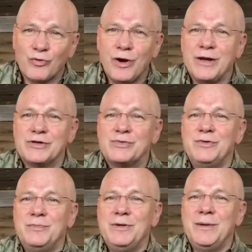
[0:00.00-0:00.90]

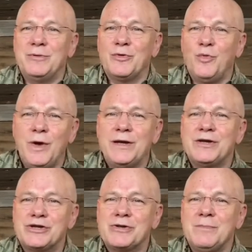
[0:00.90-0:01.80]
grace, we'd be able to
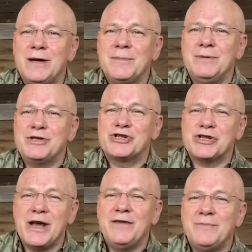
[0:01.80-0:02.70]
witness somebody be
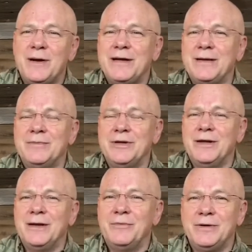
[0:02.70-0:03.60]
saved by him
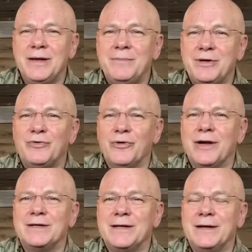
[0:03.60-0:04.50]
today. Wouldn't that be
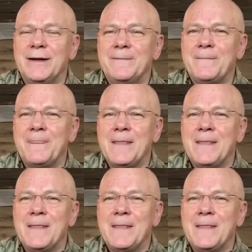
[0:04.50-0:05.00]
great today?